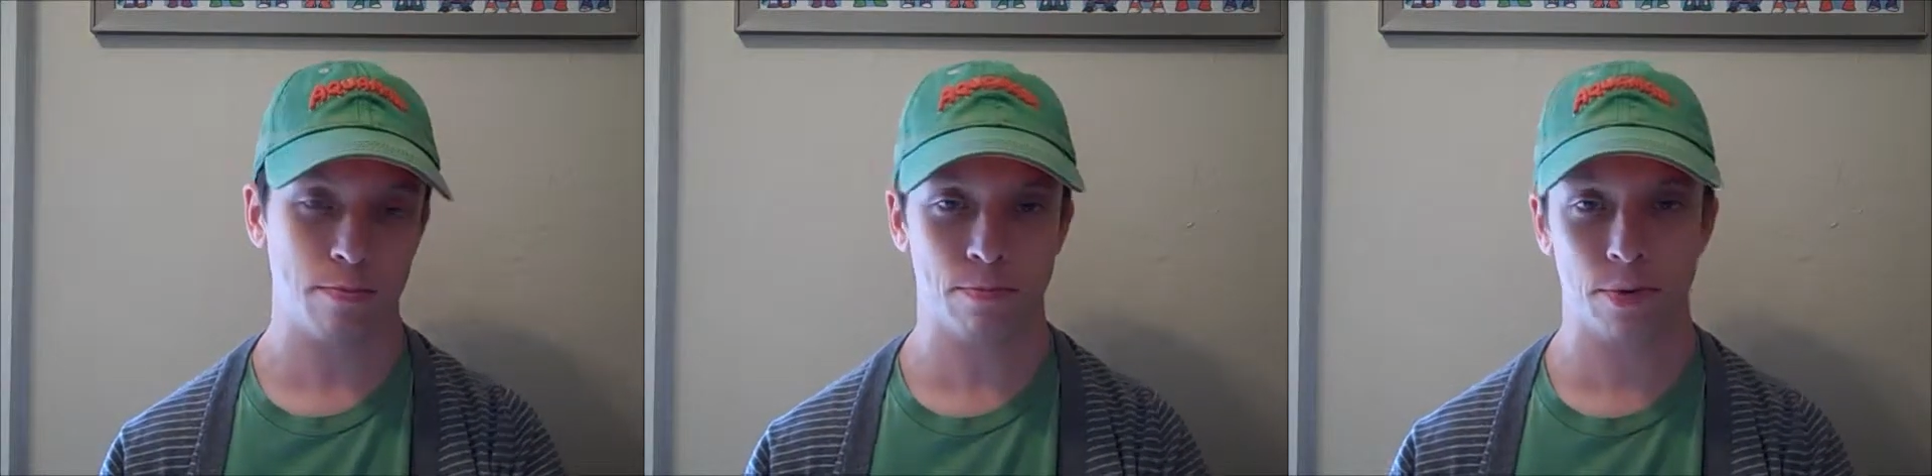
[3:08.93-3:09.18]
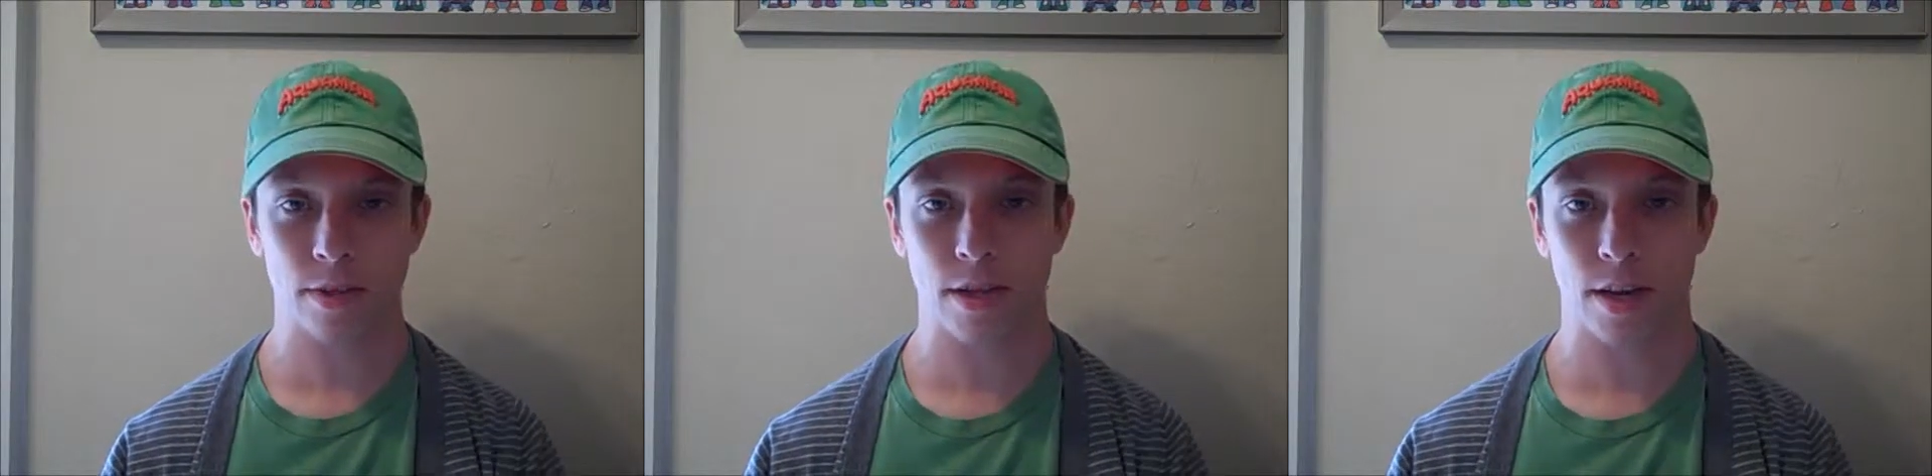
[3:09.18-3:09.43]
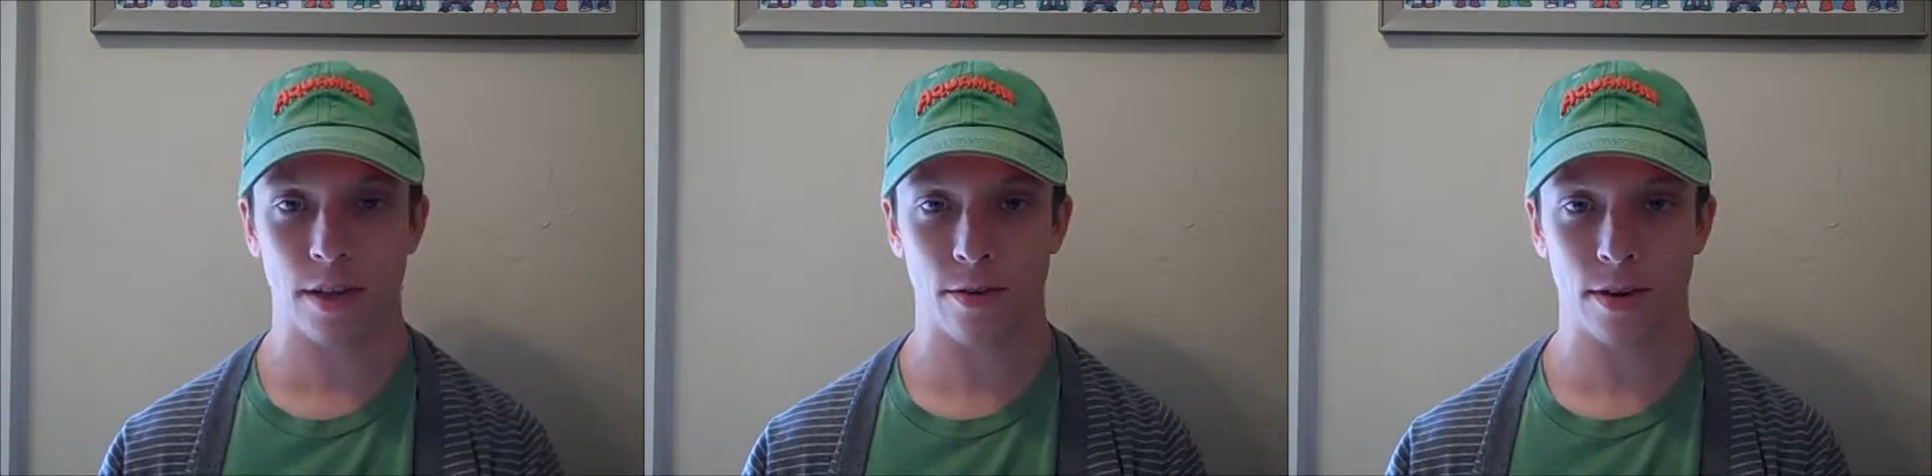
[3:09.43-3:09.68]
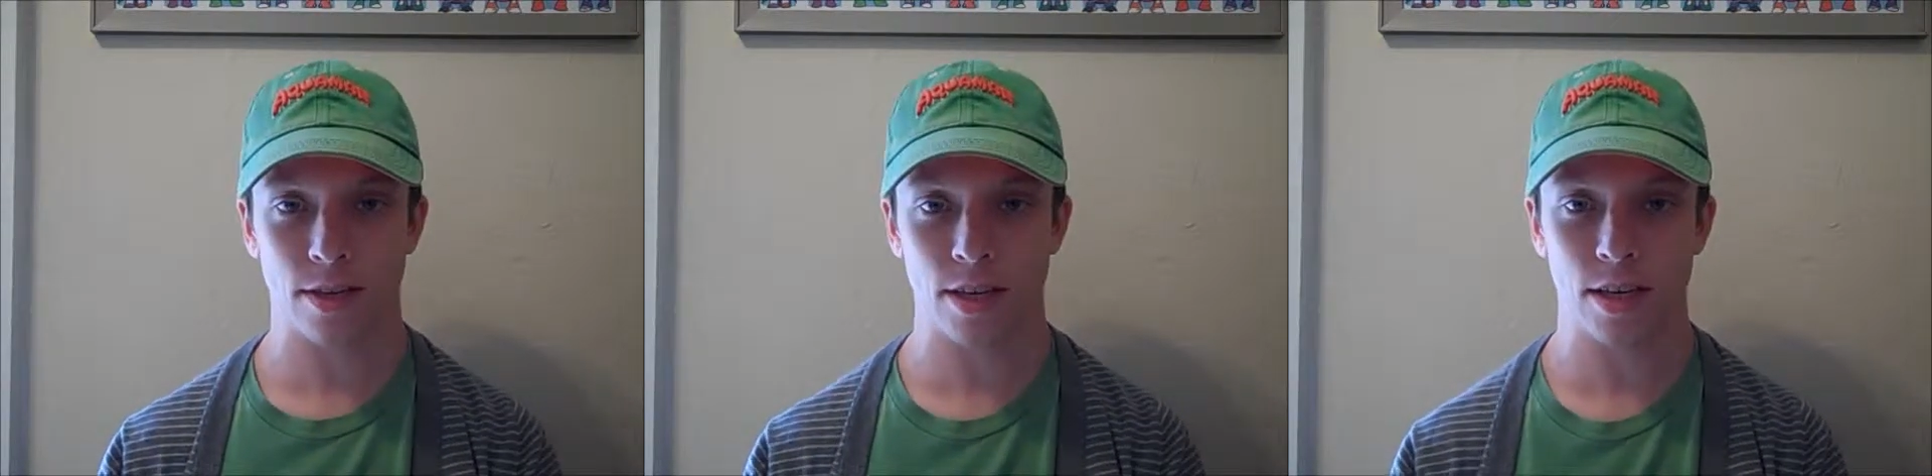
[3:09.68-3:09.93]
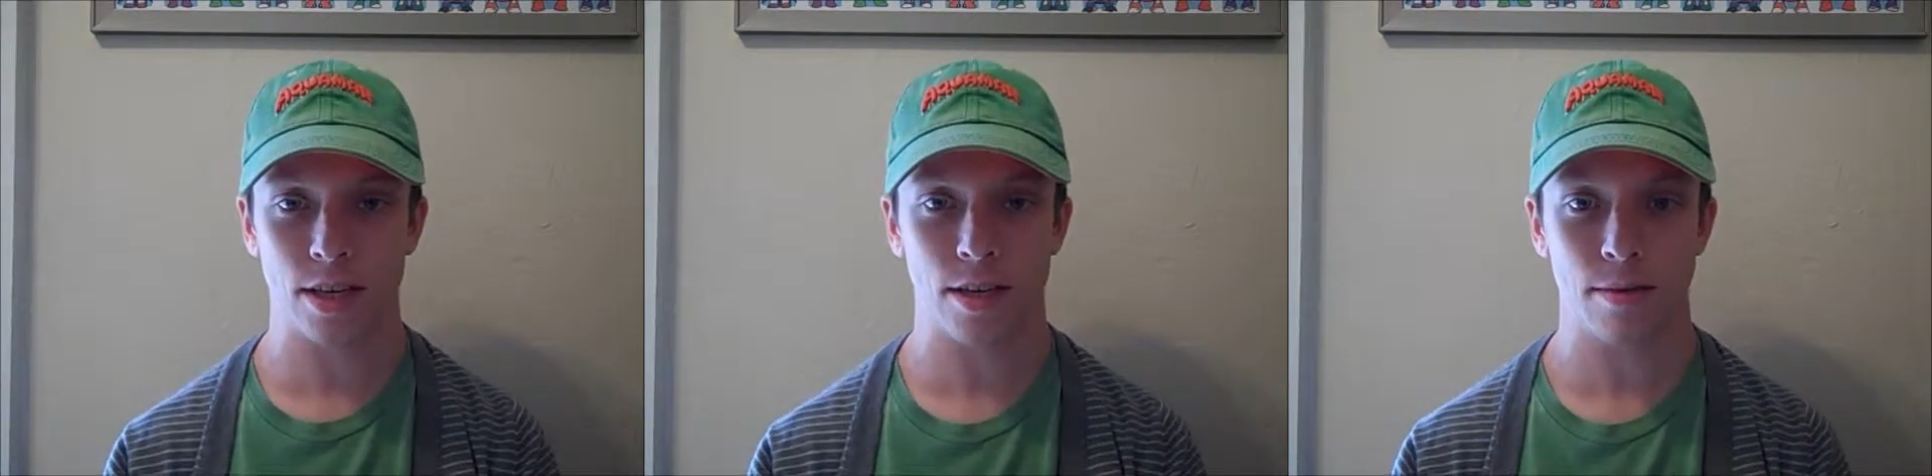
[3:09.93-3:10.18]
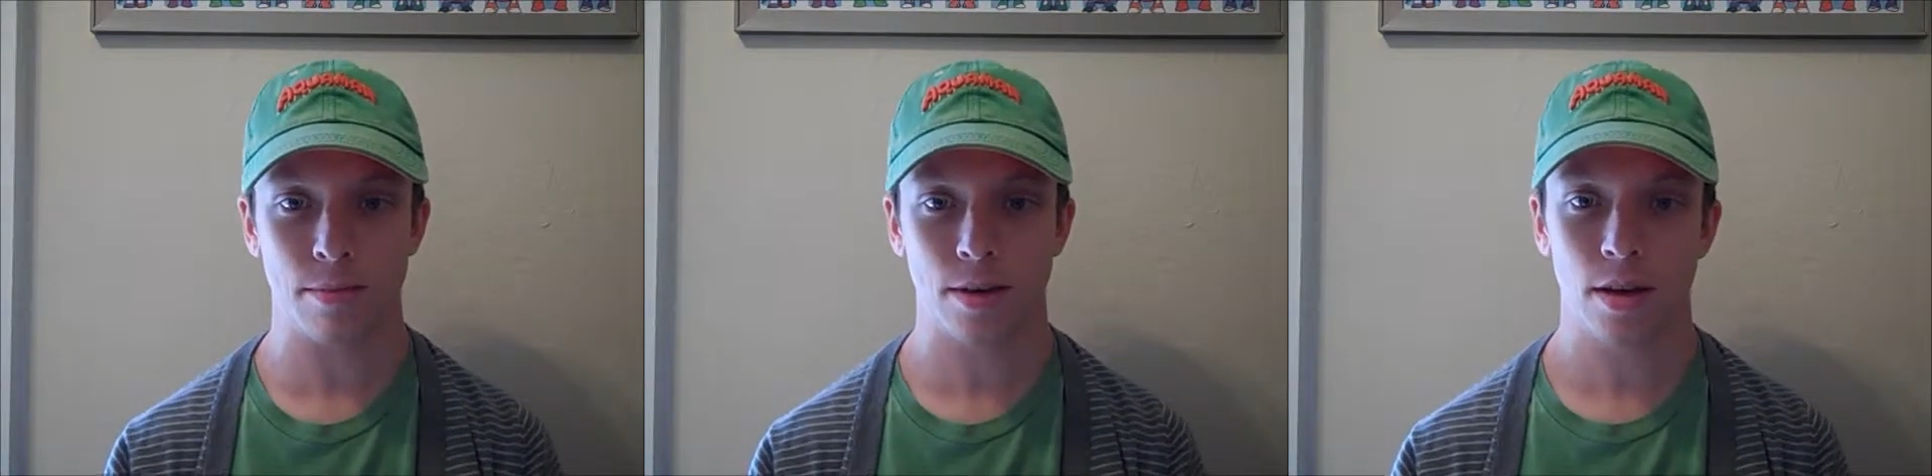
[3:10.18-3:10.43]
put together a
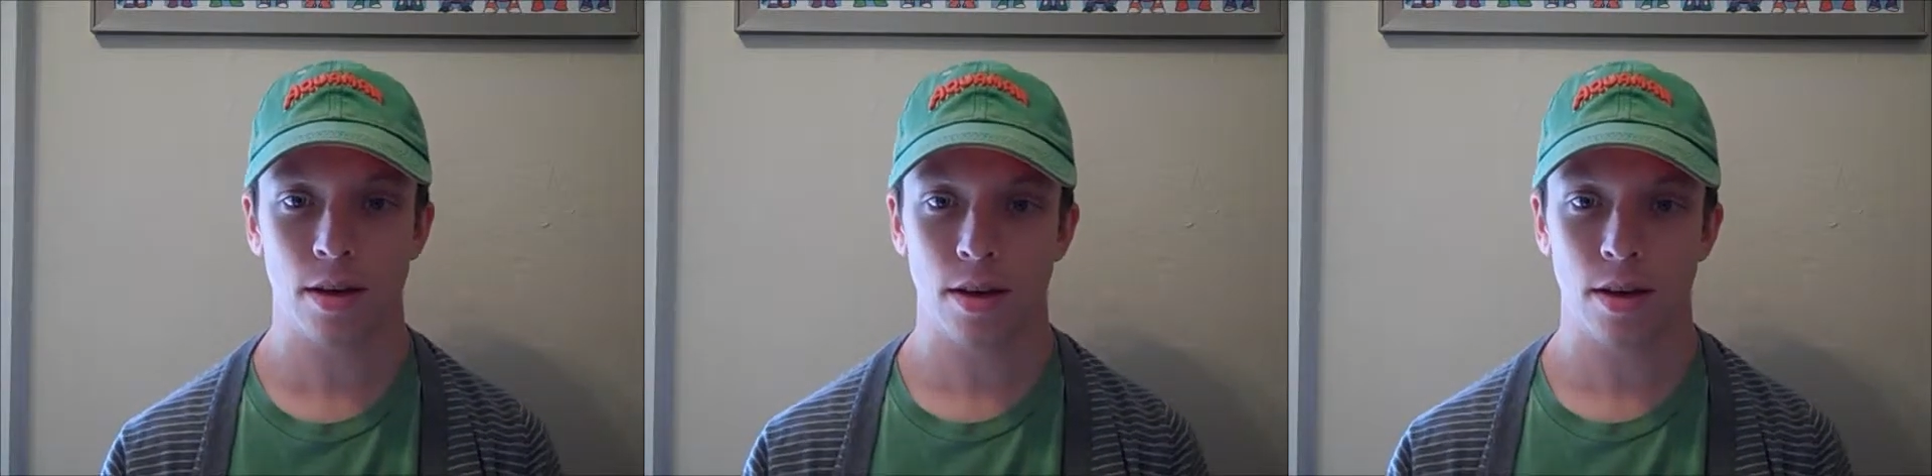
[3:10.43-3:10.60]
team